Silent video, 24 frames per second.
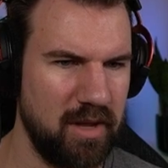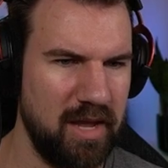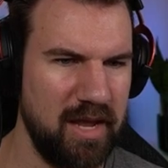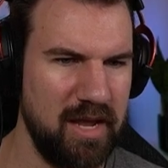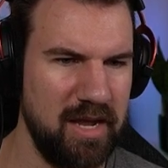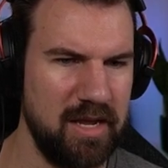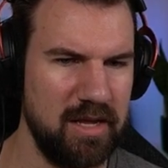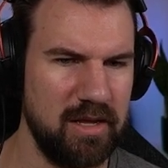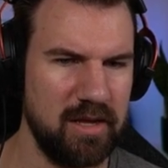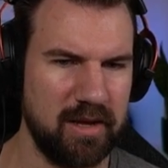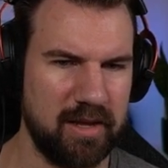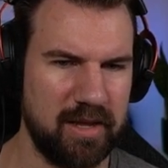
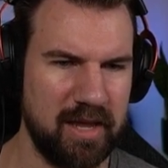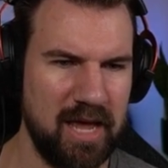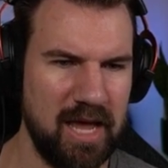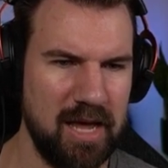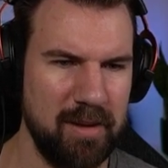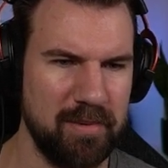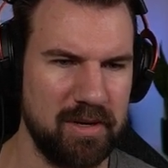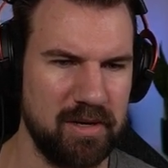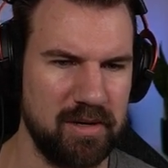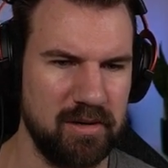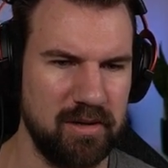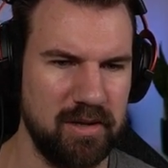Hey, a
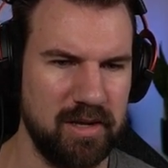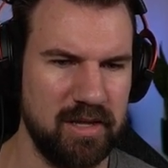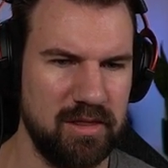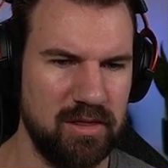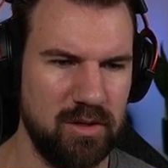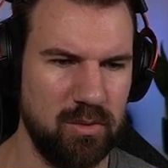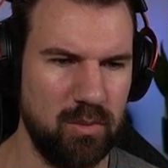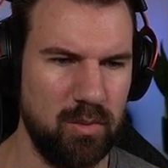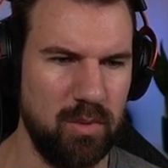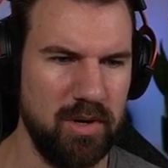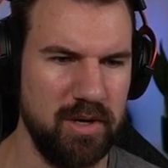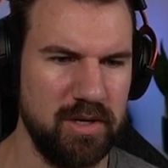cabin in
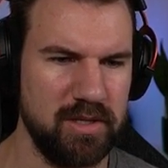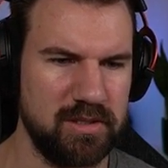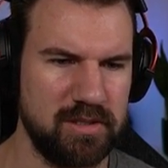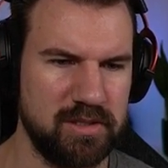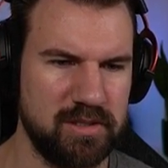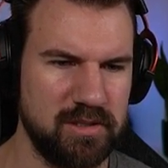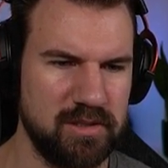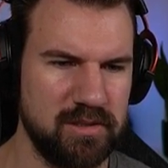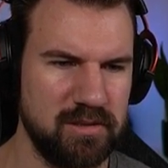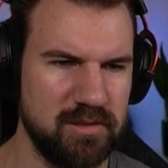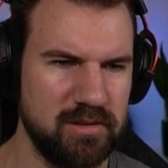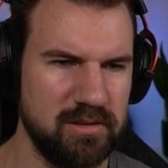the
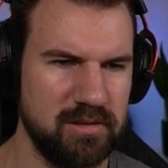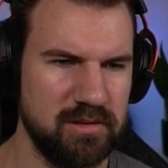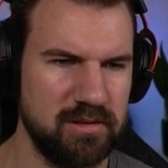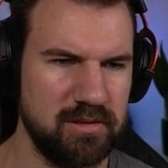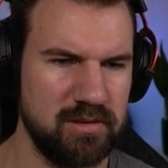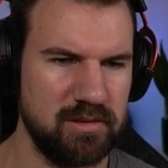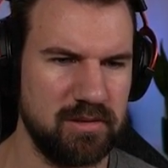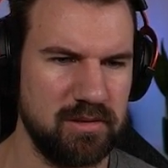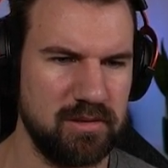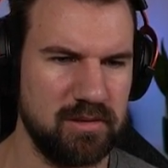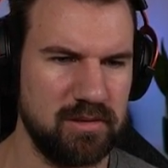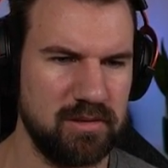woods.
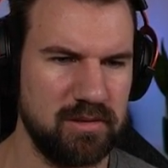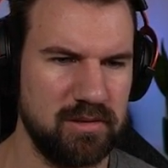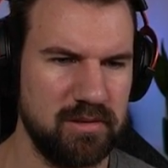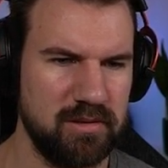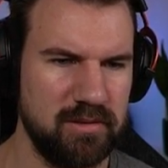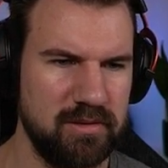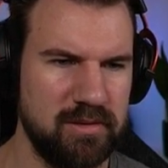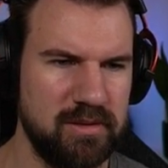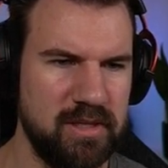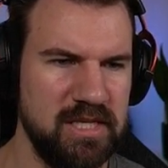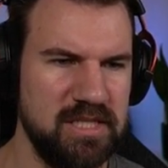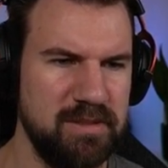
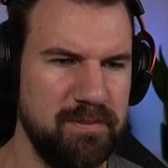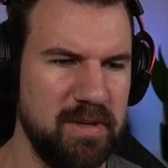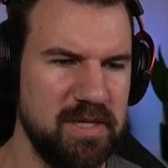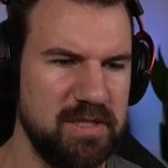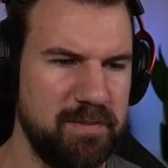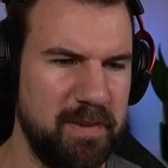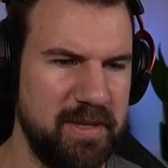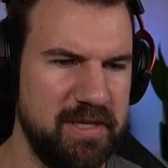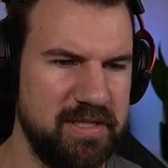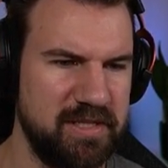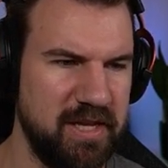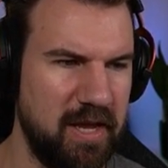This
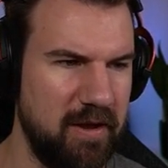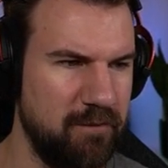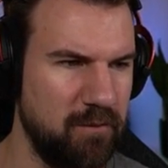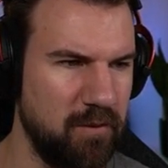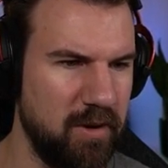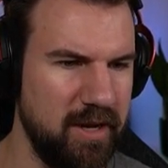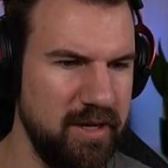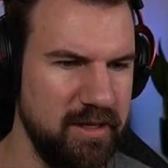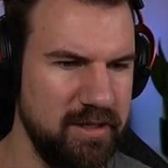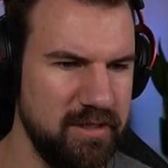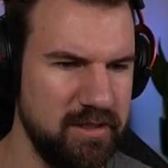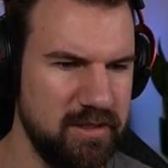must be safe,
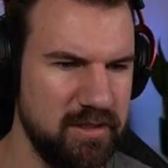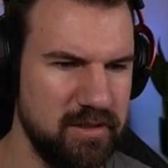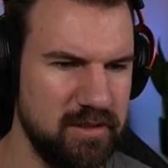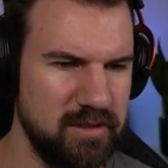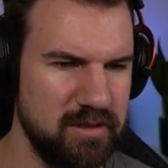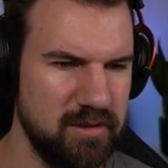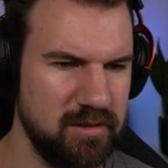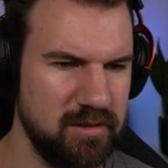right?